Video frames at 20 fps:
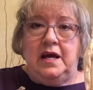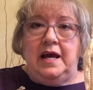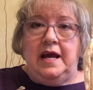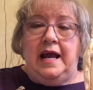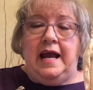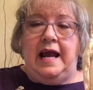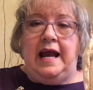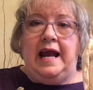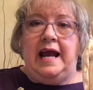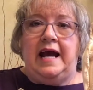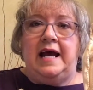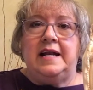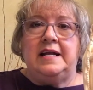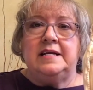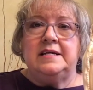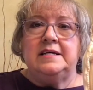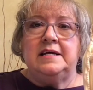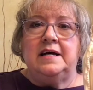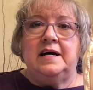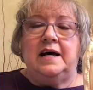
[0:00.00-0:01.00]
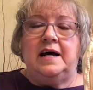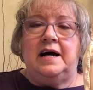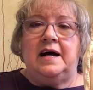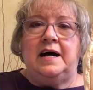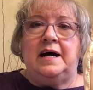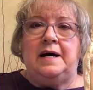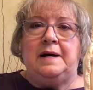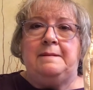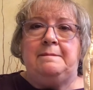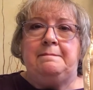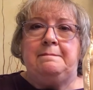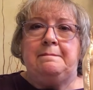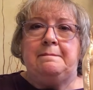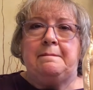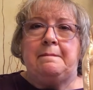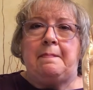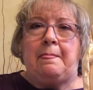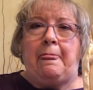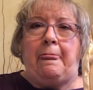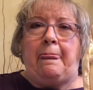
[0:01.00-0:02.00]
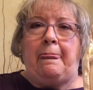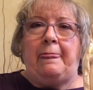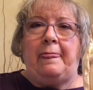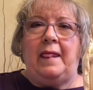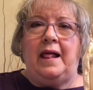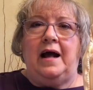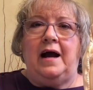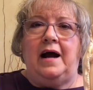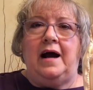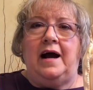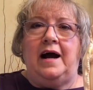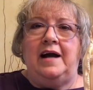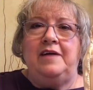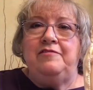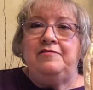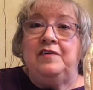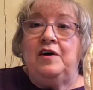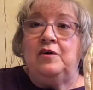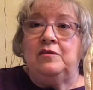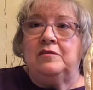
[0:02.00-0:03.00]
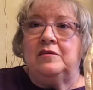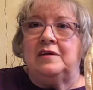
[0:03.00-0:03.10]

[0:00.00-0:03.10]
And I felt